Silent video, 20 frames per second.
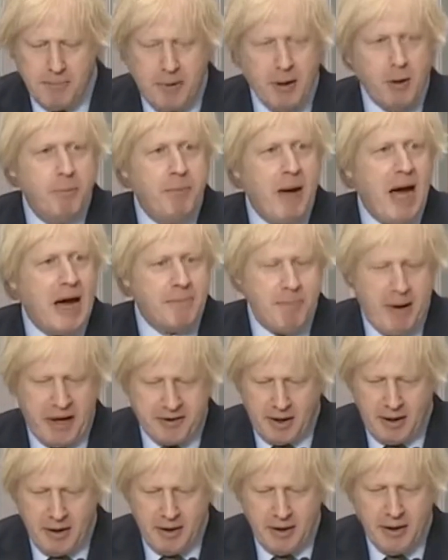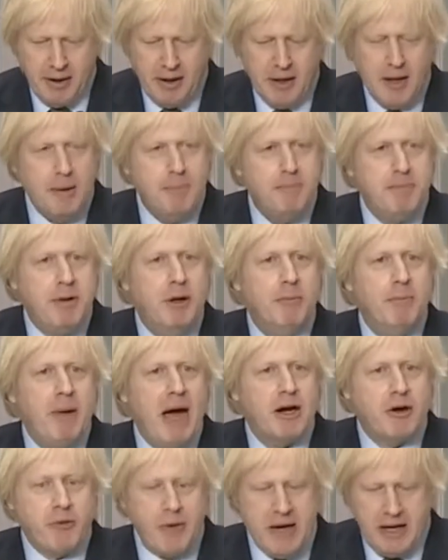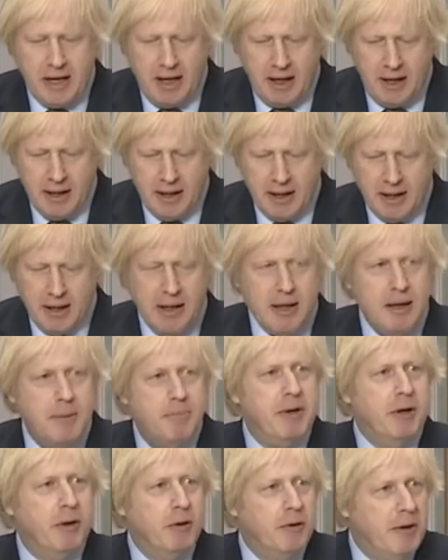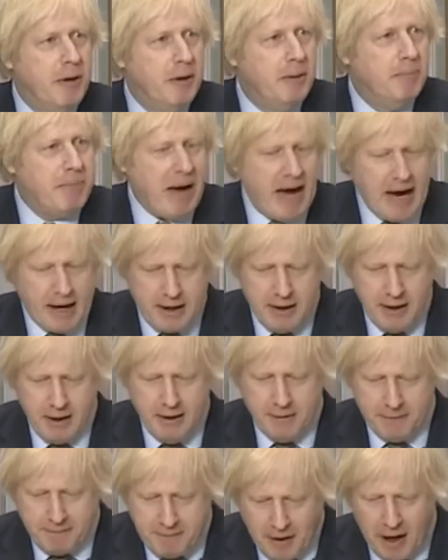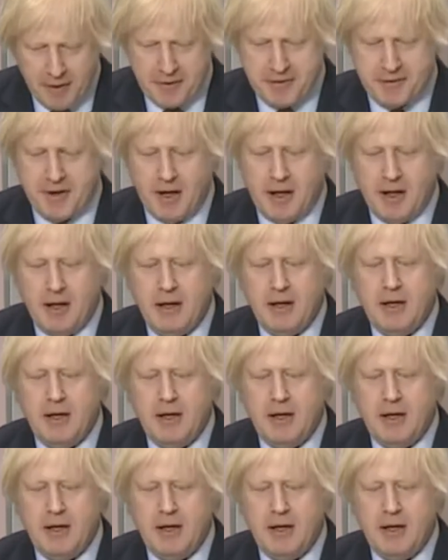Build back better, build back greener, build back faster.